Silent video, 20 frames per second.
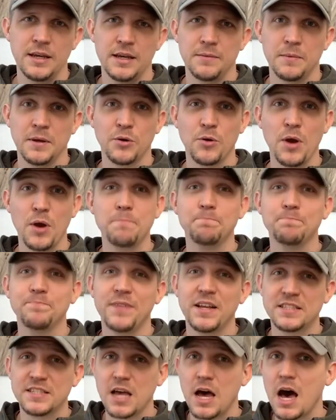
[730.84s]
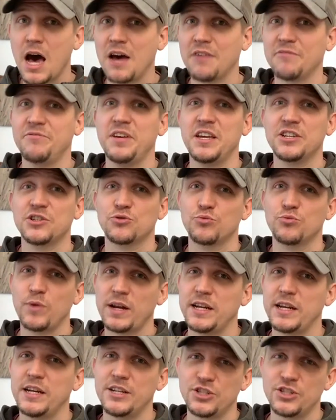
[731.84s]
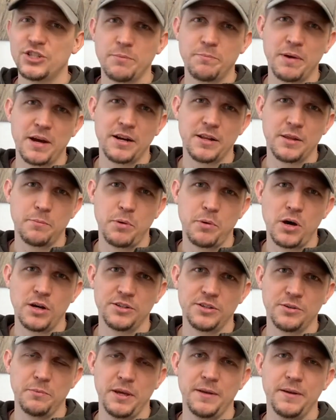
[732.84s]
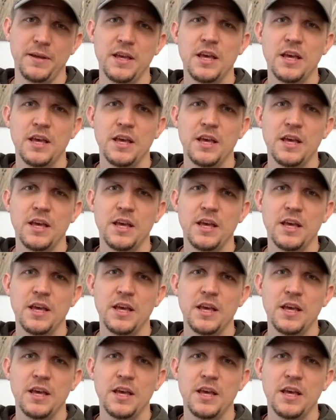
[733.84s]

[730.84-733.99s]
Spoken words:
I'm like, great, that's a hot fish ready to jump out of the pond to me.